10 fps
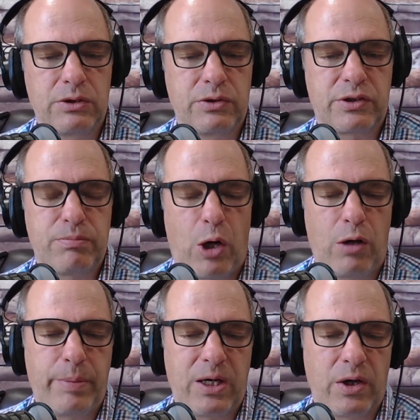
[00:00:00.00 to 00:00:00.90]
small
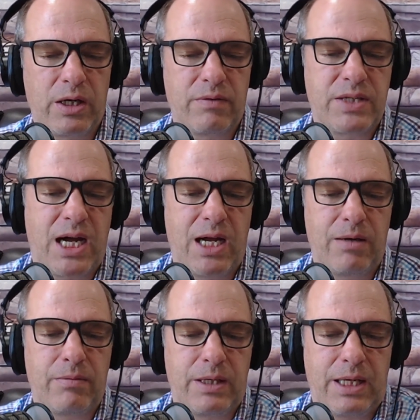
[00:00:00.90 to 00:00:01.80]
period of
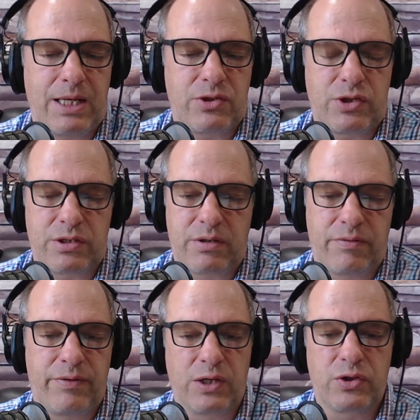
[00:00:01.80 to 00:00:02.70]
time. And that's just a
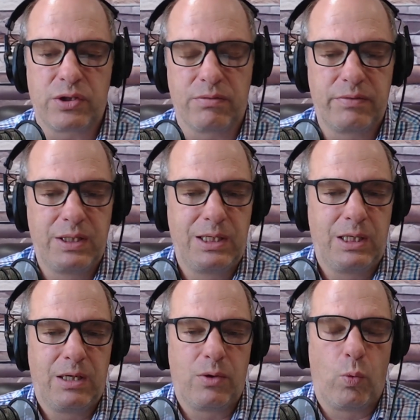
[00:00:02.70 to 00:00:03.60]
function of
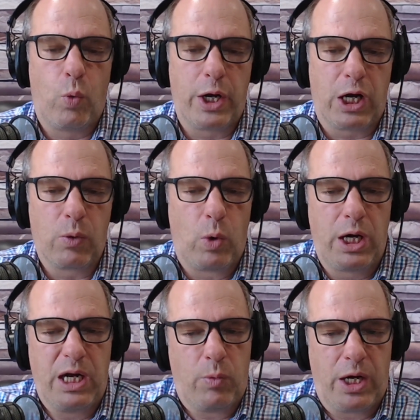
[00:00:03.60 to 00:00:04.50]

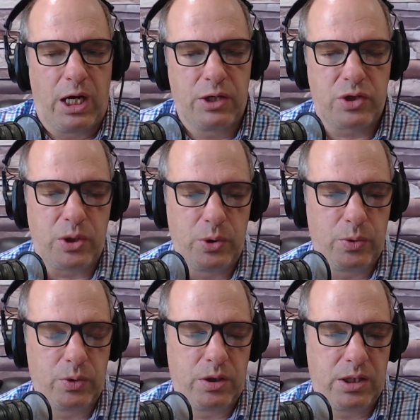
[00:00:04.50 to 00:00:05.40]
one-on-one,
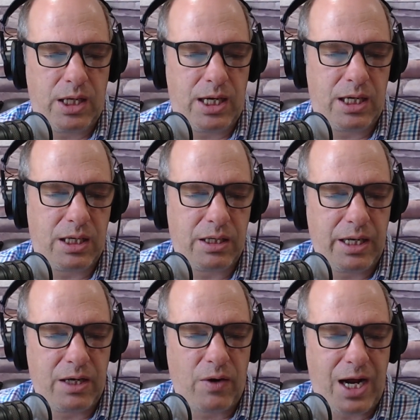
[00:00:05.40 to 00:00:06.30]
one-on-two
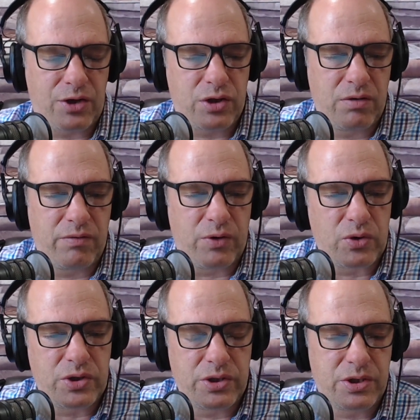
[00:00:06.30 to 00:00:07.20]
interaction
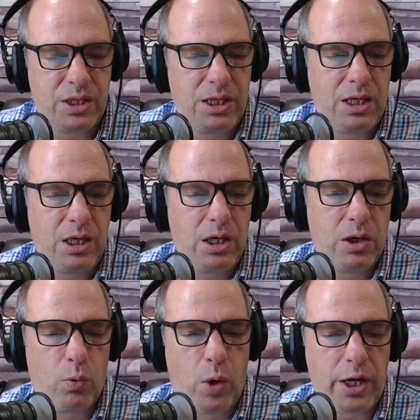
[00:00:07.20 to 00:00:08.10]
versus
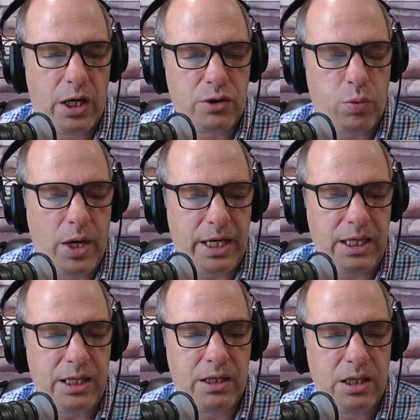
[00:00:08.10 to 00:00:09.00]
one-on-20